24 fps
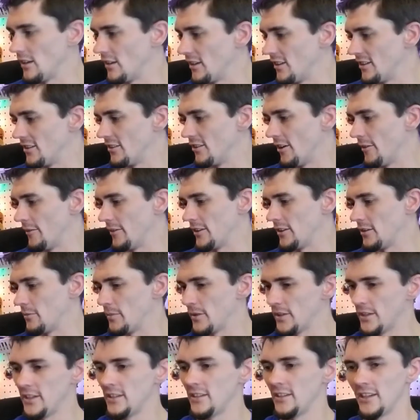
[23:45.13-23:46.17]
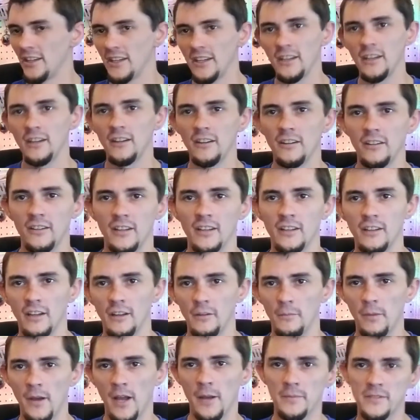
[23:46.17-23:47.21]
You put it in gear and it
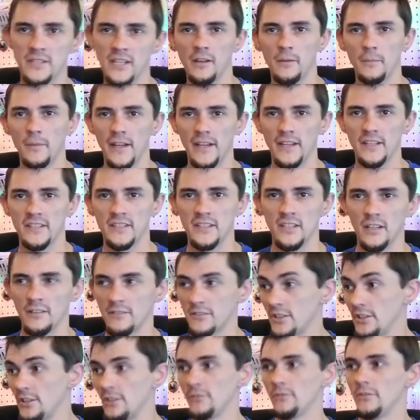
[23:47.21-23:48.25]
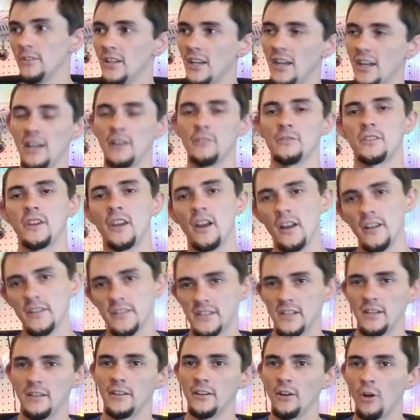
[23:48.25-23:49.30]
pops out by itself. So I was
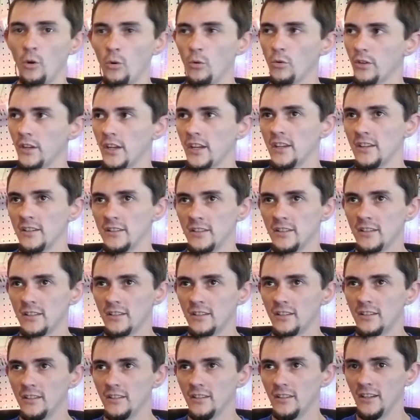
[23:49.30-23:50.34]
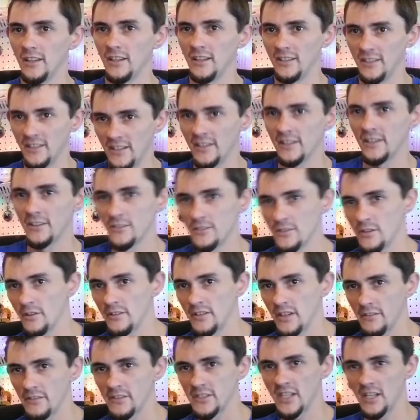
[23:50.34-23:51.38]
constantly holding it in gear, so I'd
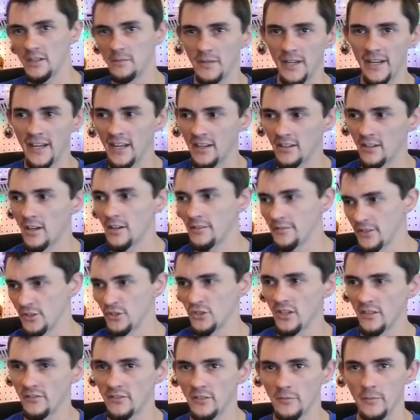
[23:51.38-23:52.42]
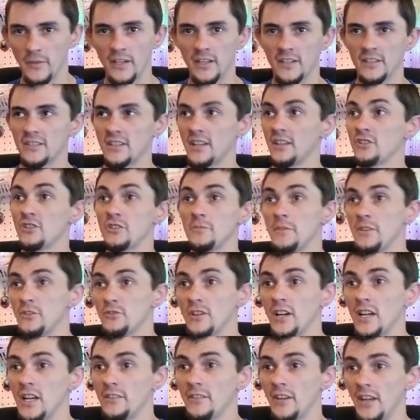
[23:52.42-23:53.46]
never take my hand off the shifter because I'd just be
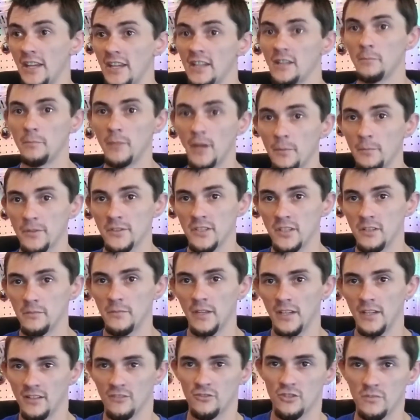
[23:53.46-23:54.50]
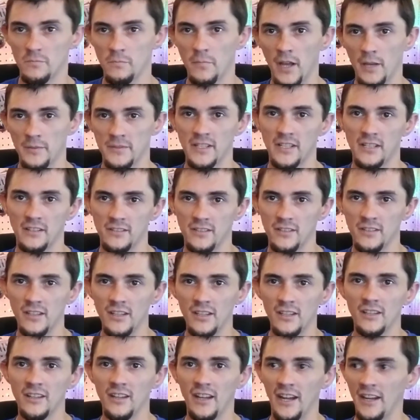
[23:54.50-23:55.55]
driving, I hit a bump or something, and it just pops out.
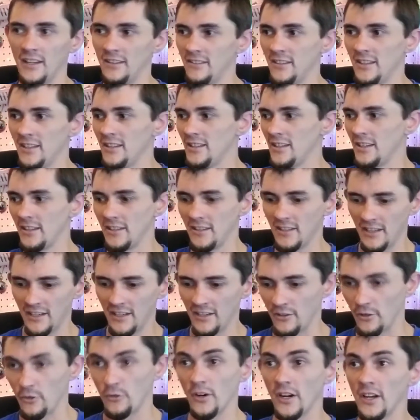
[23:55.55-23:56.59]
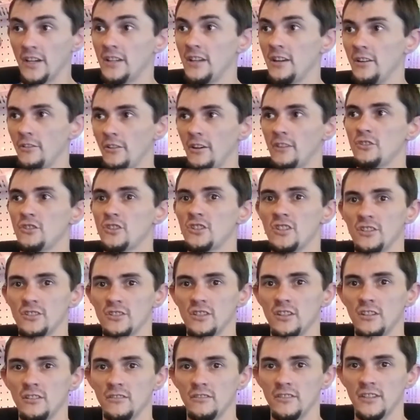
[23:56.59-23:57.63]
And then I hear grinding, or I just start
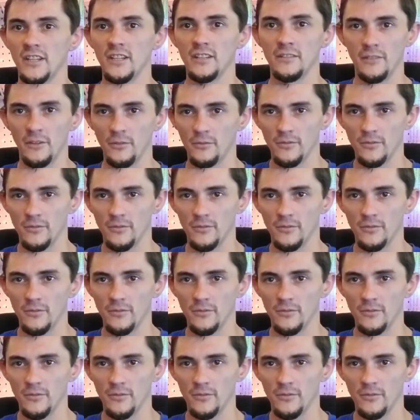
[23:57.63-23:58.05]
slowing down.